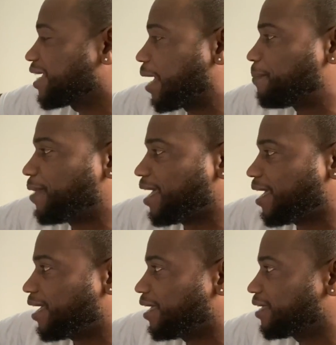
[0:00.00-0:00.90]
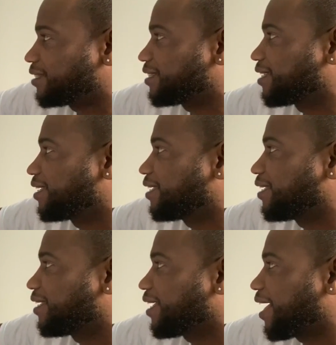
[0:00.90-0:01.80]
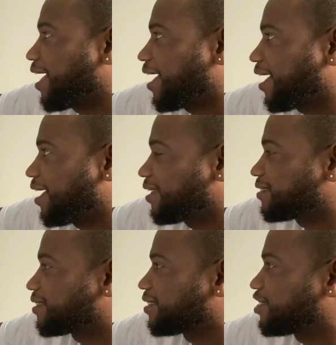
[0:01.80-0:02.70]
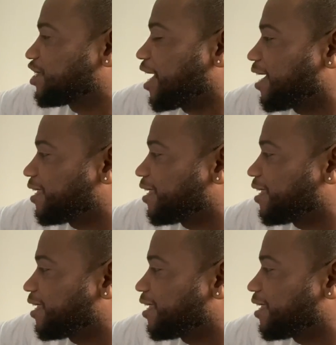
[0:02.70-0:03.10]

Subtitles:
Yeah, bags, hat, jacket.